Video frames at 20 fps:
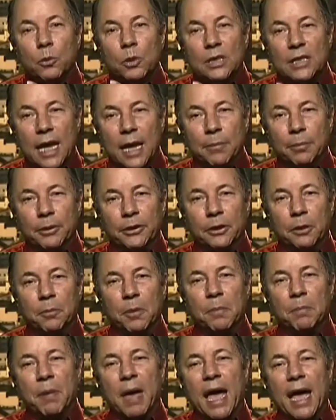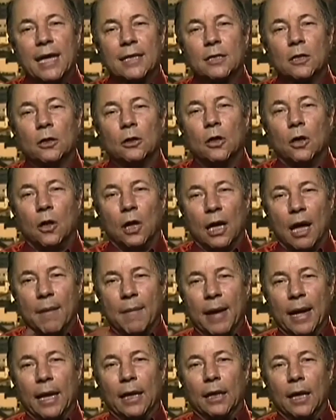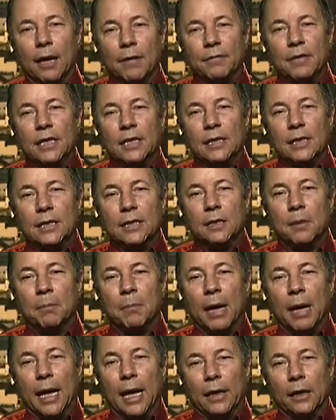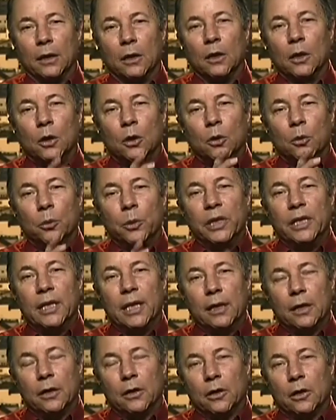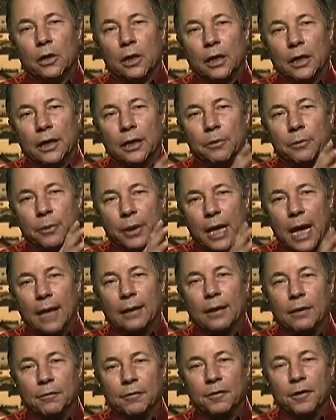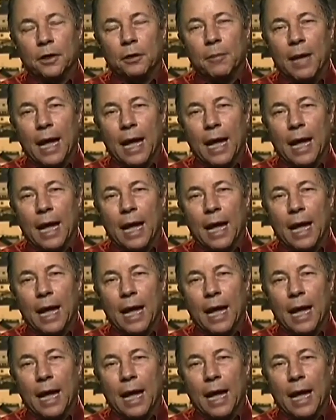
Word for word: was able to be passed along. I mean, I love this as a model. We did it early, we got the film